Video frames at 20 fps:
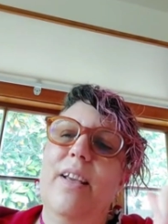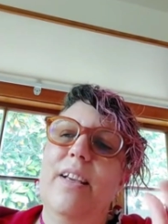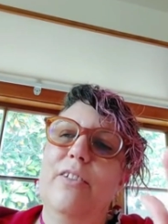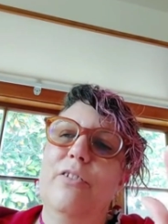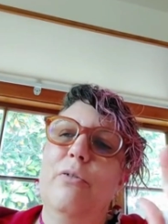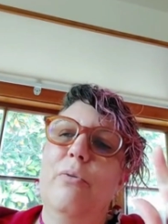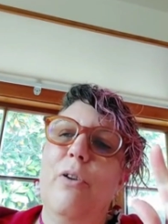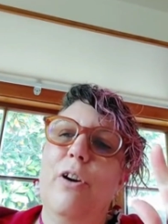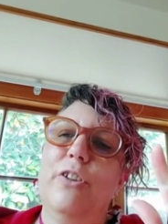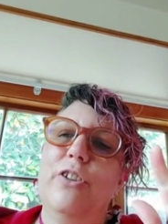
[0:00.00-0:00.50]

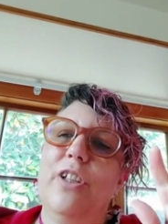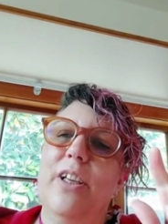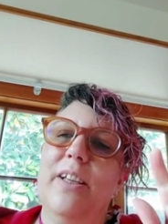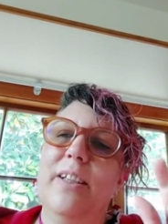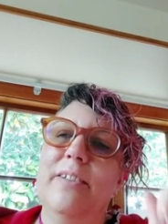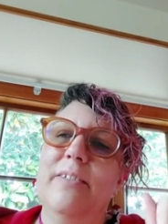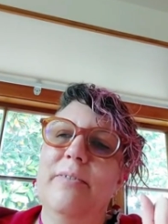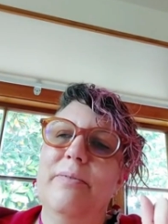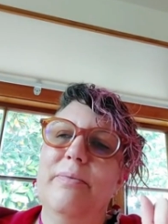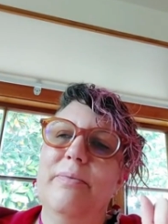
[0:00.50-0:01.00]
Thanks for
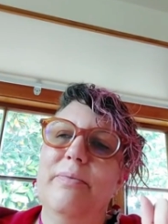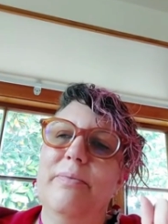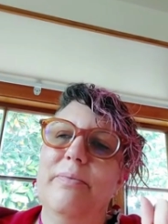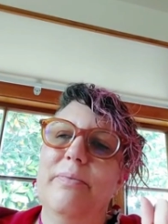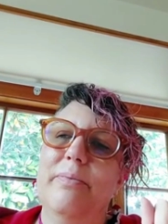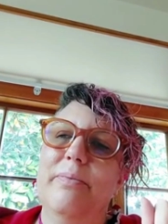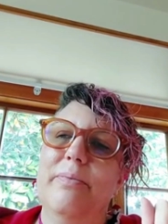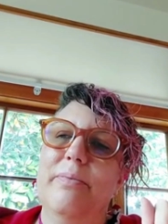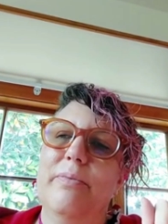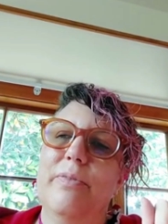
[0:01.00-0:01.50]
watching.
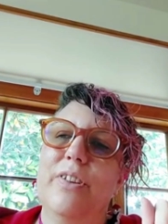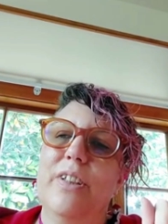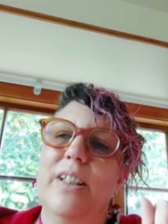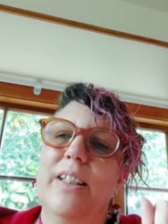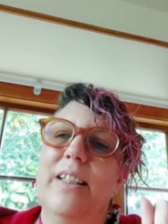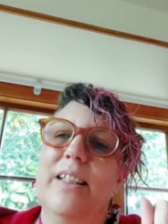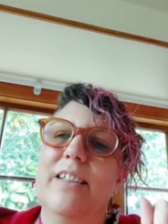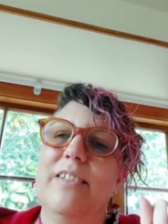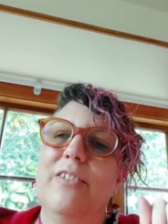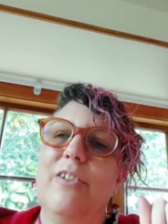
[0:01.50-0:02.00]
See
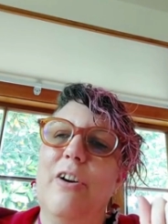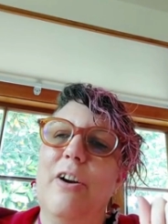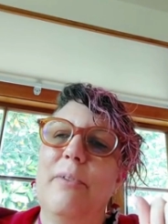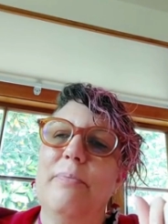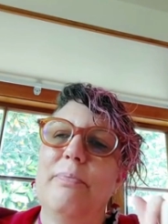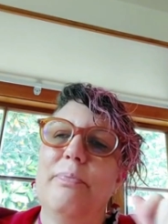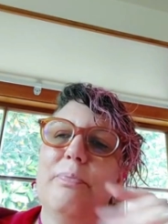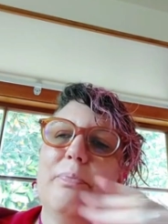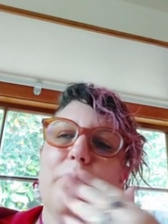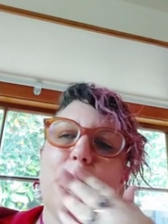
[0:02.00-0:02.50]
you next
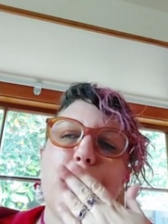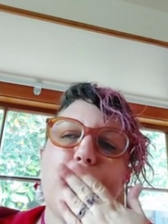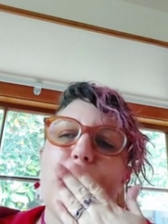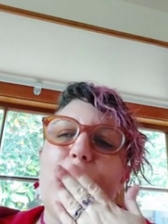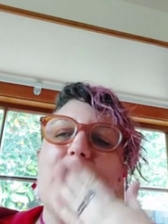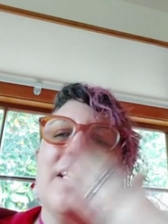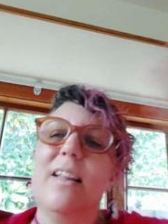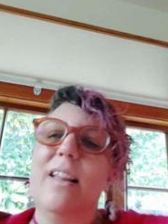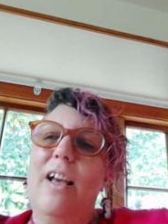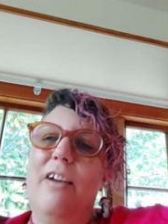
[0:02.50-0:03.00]
time.
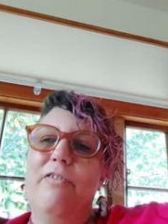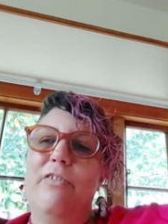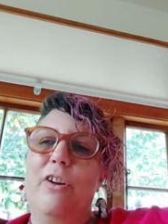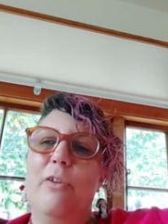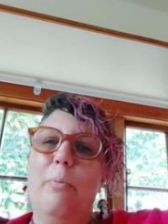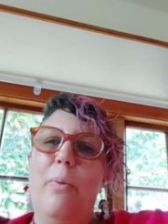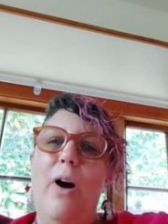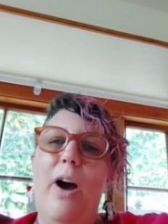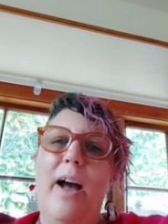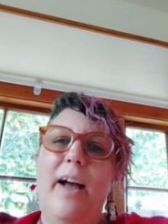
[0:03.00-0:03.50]
Love
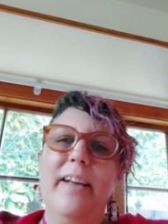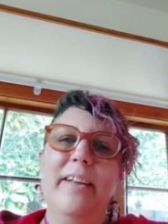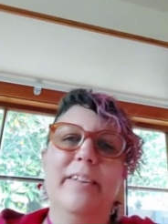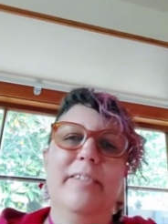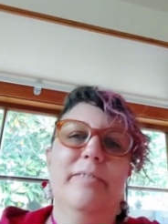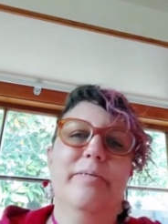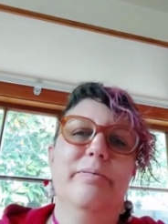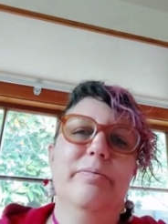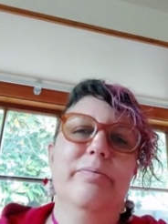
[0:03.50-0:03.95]
you. Bye.